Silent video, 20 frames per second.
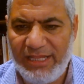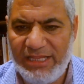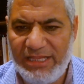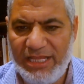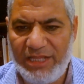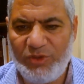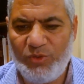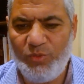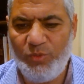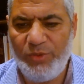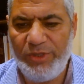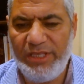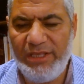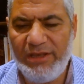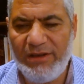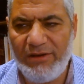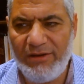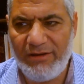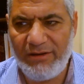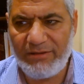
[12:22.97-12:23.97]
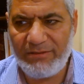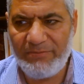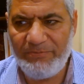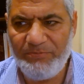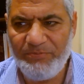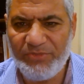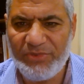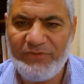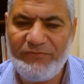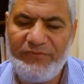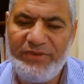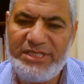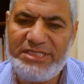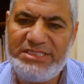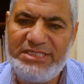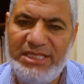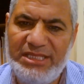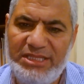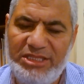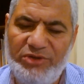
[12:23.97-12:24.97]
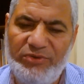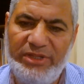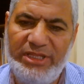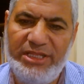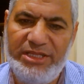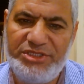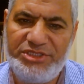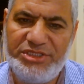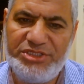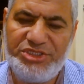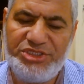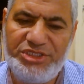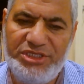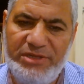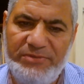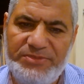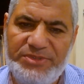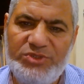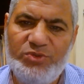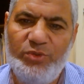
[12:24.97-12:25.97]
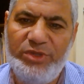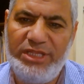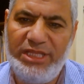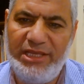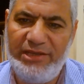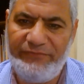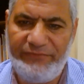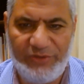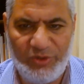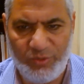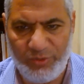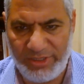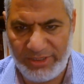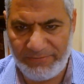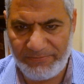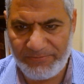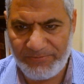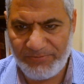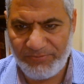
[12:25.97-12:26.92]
that we are fixing the relationships with everyone